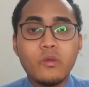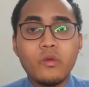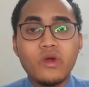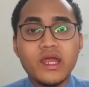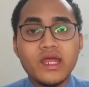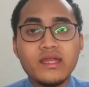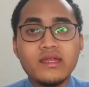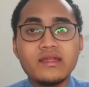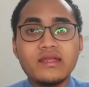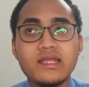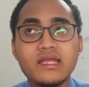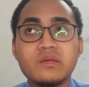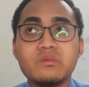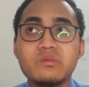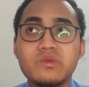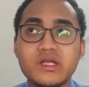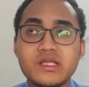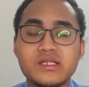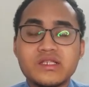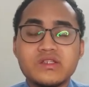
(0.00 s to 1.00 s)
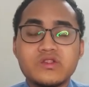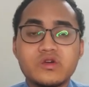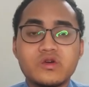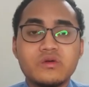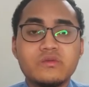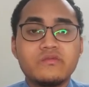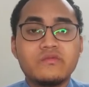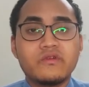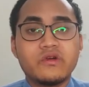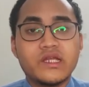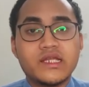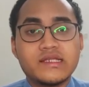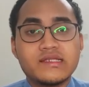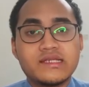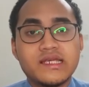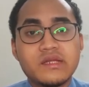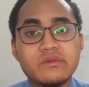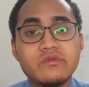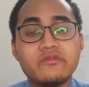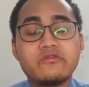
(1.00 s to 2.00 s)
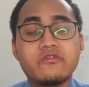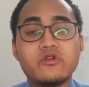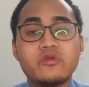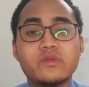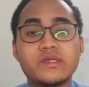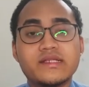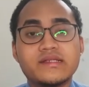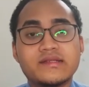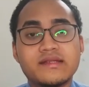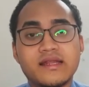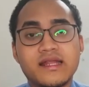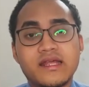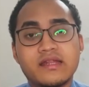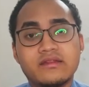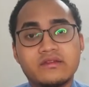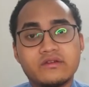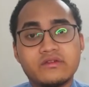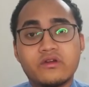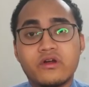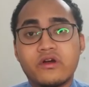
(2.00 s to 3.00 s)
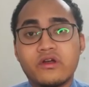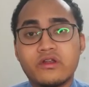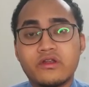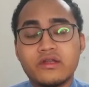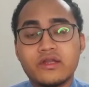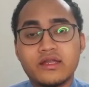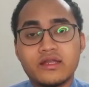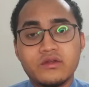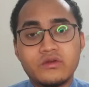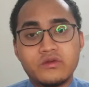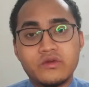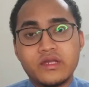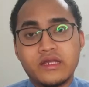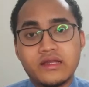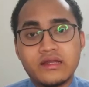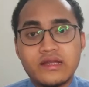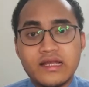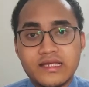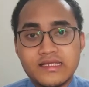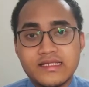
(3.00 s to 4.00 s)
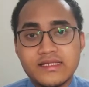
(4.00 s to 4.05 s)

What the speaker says: when they brainstorm for the skit performance later on during the